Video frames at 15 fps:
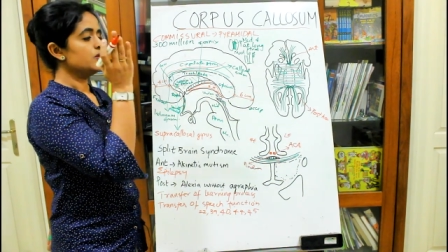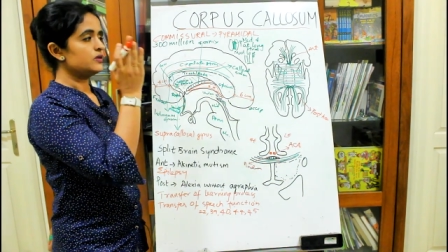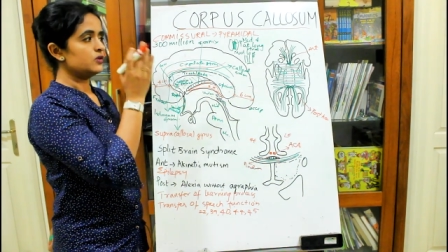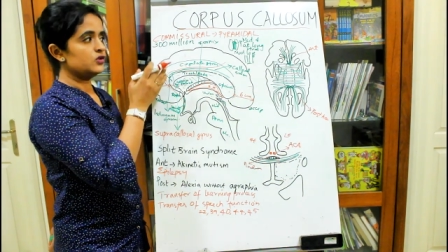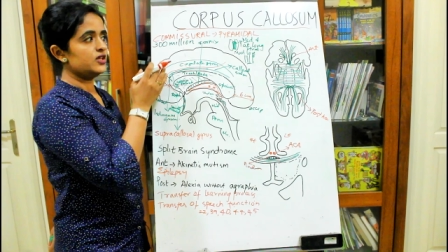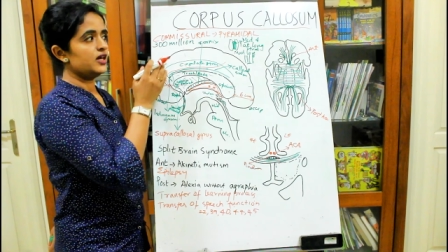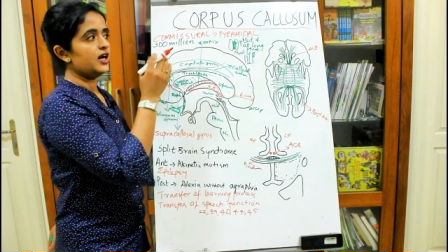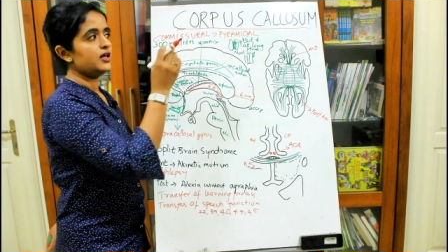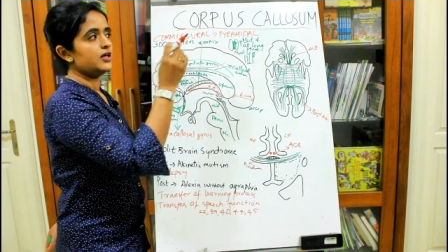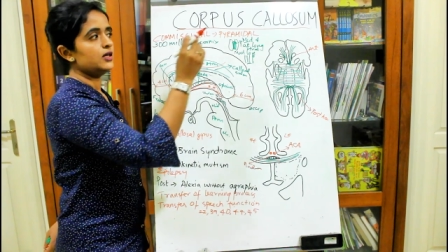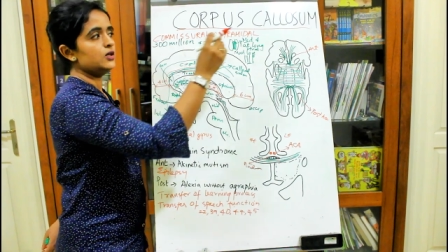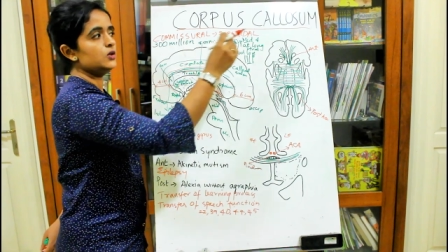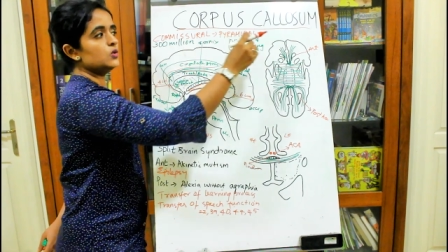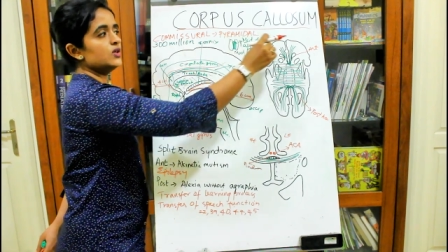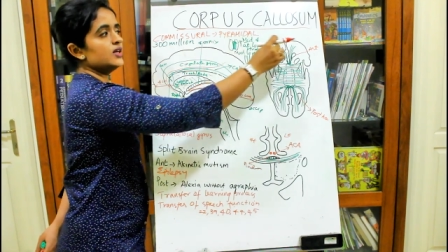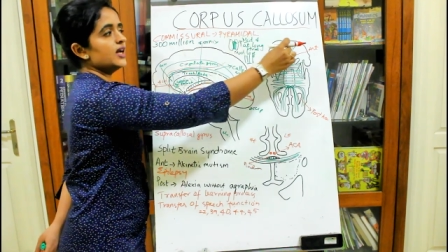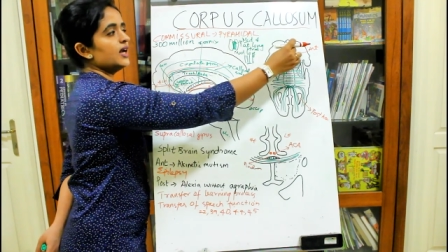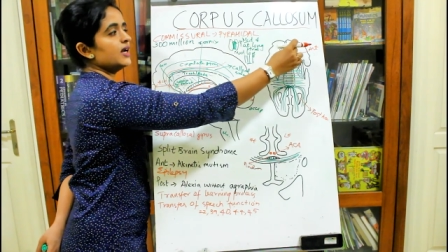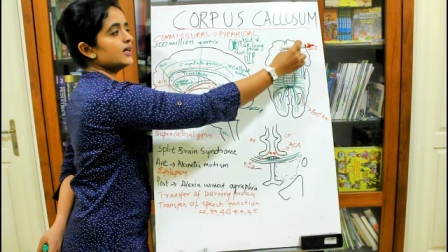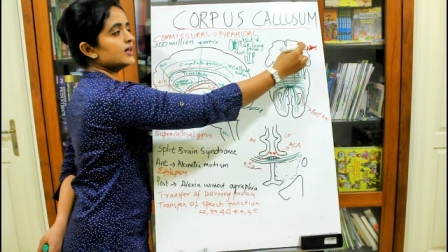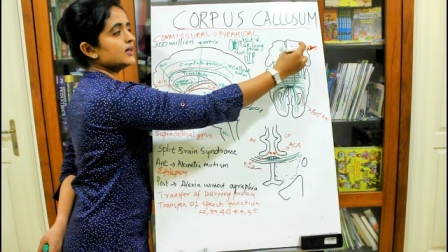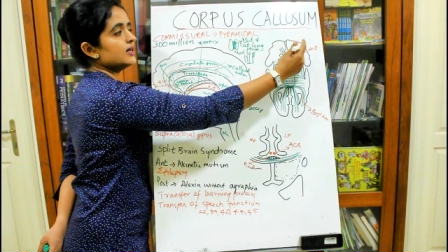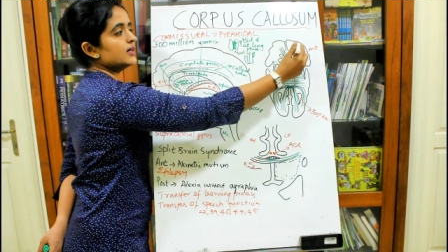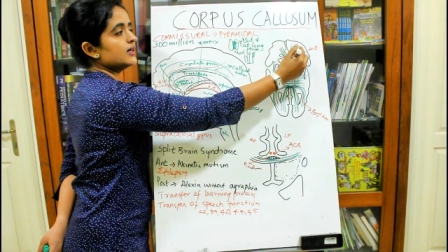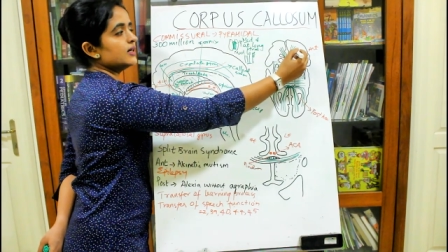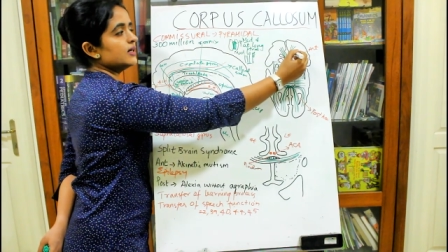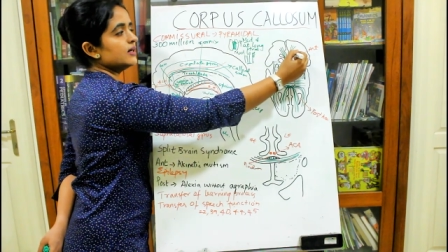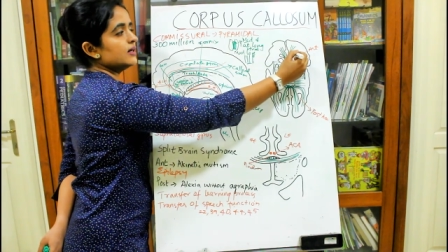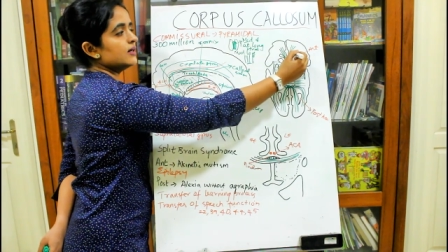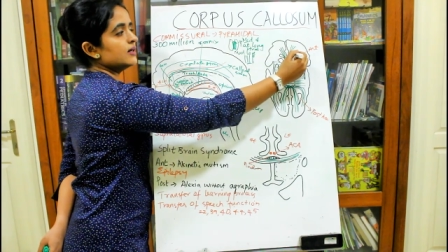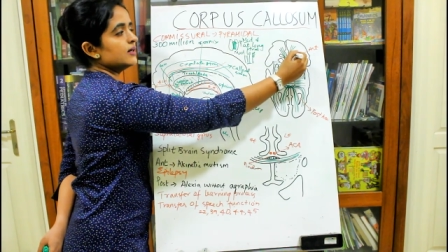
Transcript: so that you get a